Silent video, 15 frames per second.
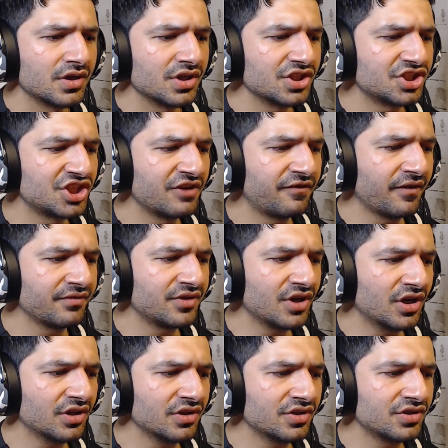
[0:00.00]
She from the
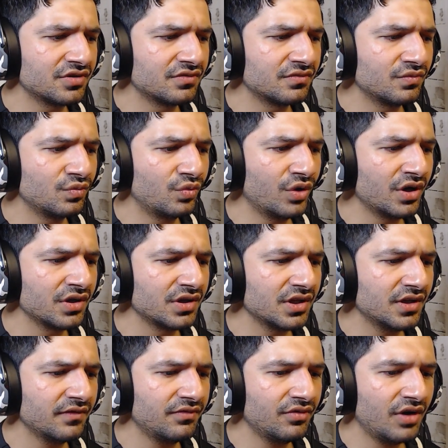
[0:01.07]
other world?
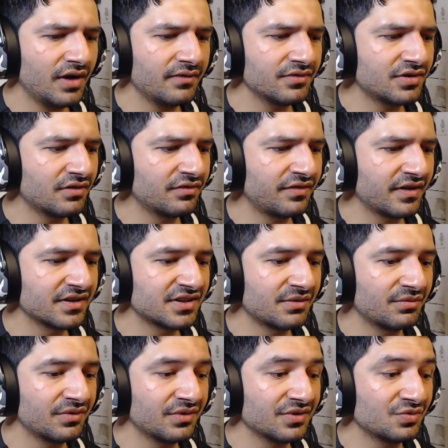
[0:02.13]
If you're having trouble finding
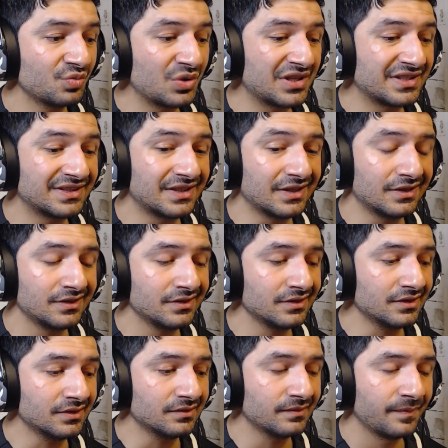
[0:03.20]
someone that's weak.
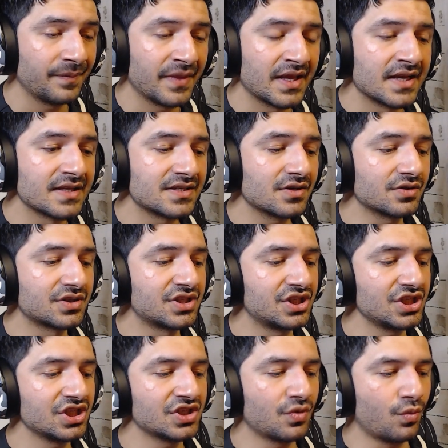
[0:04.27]
Damn. So
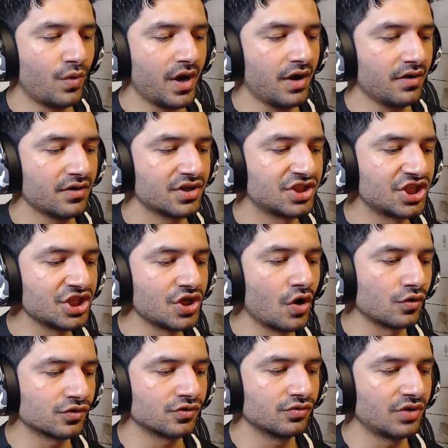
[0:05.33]
she's aware. She
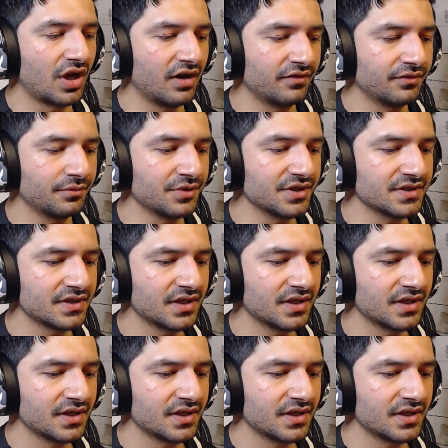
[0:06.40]
knows who Naofumi is.